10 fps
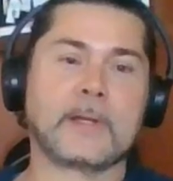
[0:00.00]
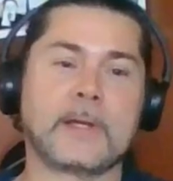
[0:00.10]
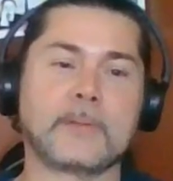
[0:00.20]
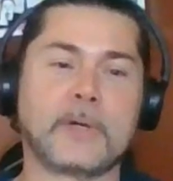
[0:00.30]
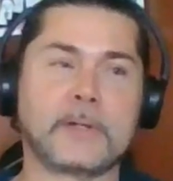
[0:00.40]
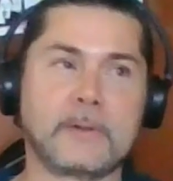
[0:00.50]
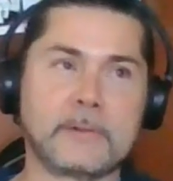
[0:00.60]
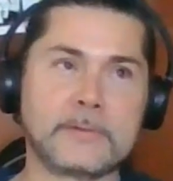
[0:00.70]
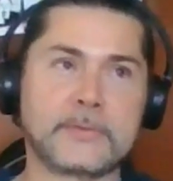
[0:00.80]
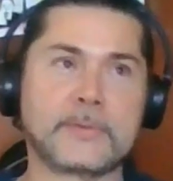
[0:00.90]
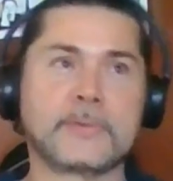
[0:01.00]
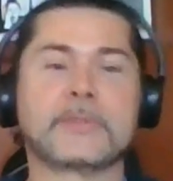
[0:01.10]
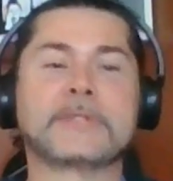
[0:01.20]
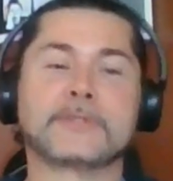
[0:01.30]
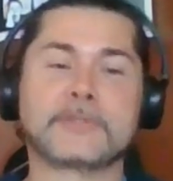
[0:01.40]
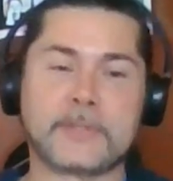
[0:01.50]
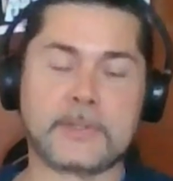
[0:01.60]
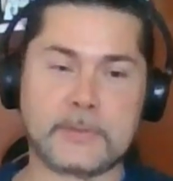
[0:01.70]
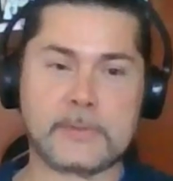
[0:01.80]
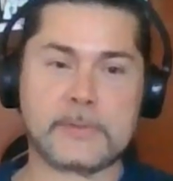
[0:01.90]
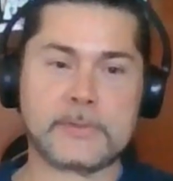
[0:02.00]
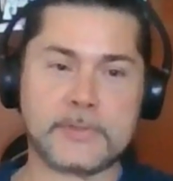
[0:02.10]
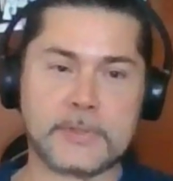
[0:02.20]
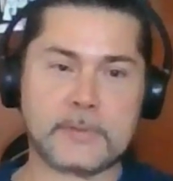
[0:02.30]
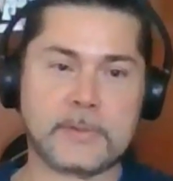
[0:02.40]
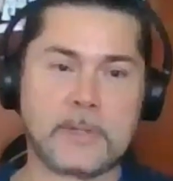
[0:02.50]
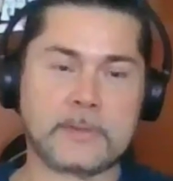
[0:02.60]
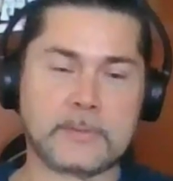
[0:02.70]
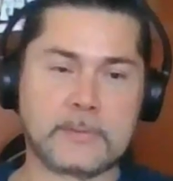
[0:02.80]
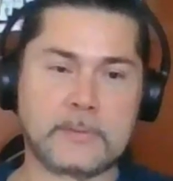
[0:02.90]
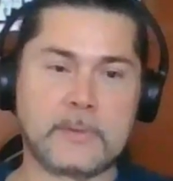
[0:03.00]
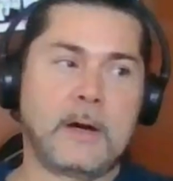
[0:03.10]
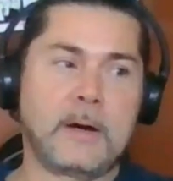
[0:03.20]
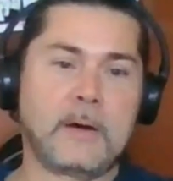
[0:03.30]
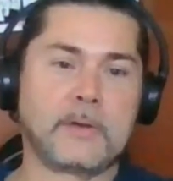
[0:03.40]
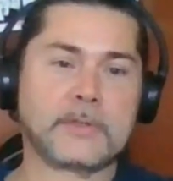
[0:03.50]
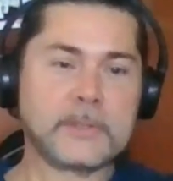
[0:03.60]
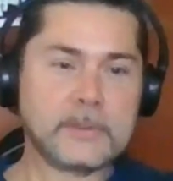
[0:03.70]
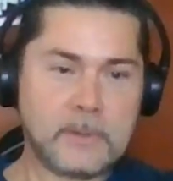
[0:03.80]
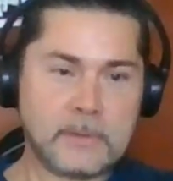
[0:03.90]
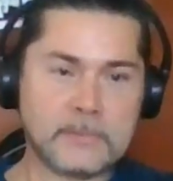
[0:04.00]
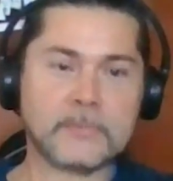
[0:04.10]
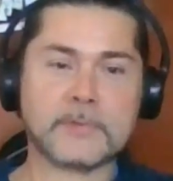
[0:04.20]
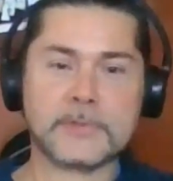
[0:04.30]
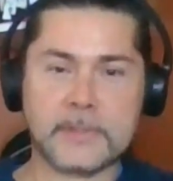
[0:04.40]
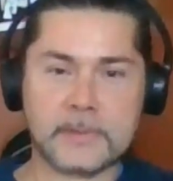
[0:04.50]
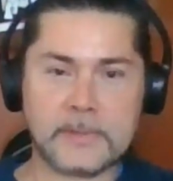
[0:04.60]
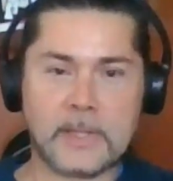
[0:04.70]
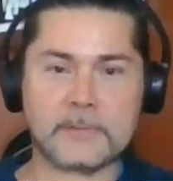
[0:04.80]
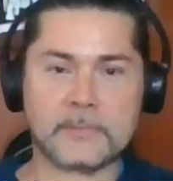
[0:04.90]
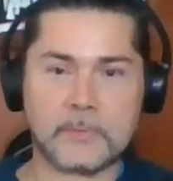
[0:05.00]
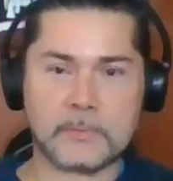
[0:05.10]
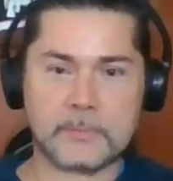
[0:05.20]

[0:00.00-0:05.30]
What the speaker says: And my youngest, who is a senior this year in high school, she's also first chair saxophone.